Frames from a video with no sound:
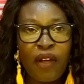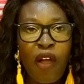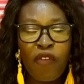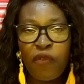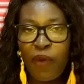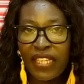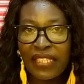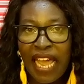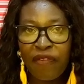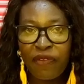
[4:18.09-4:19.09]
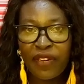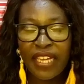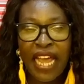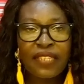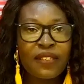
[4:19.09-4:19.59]
of West
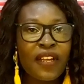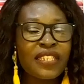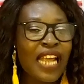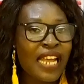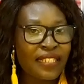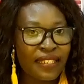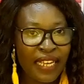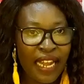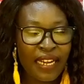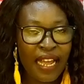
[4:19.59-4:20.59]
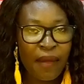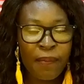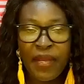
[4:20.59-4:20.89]
Africa, such as Ghana,